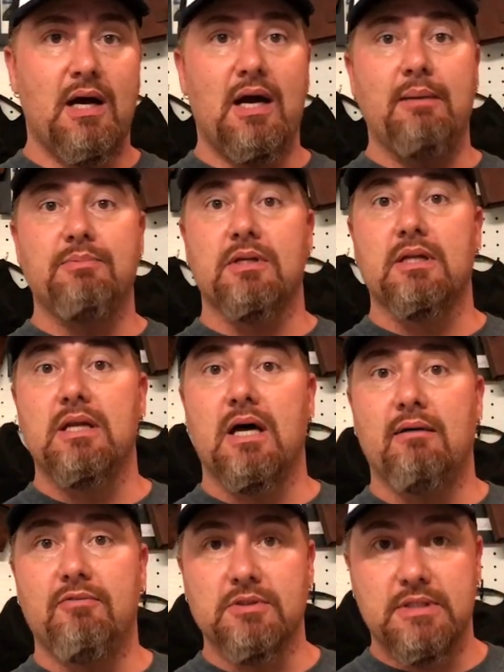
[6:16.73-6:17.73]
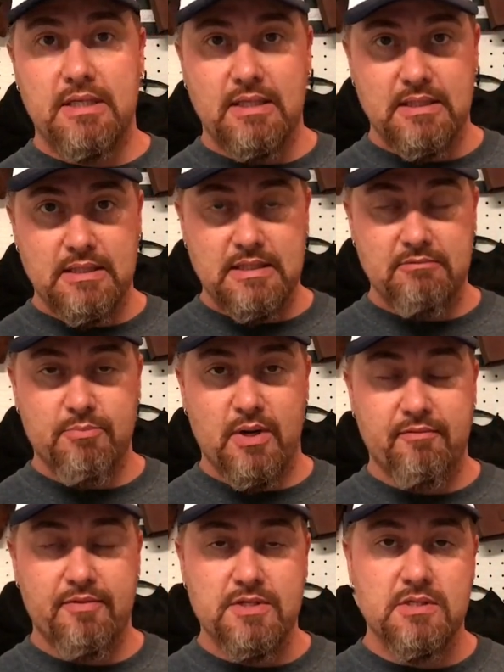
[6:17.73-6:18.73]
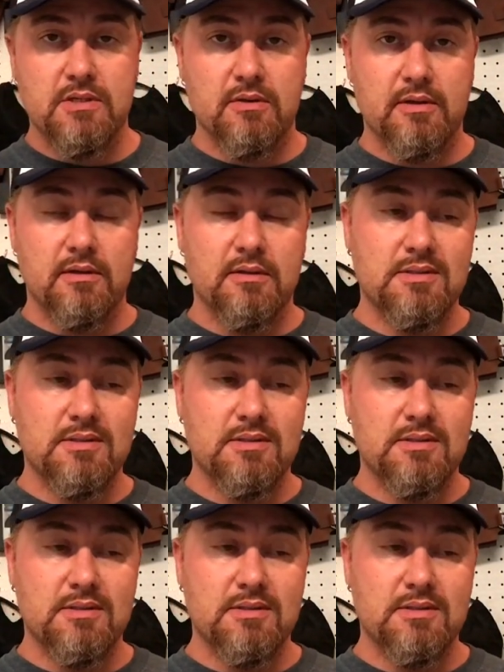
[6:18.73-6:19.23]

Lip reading: hyped on the novelty end of breakfast cereal.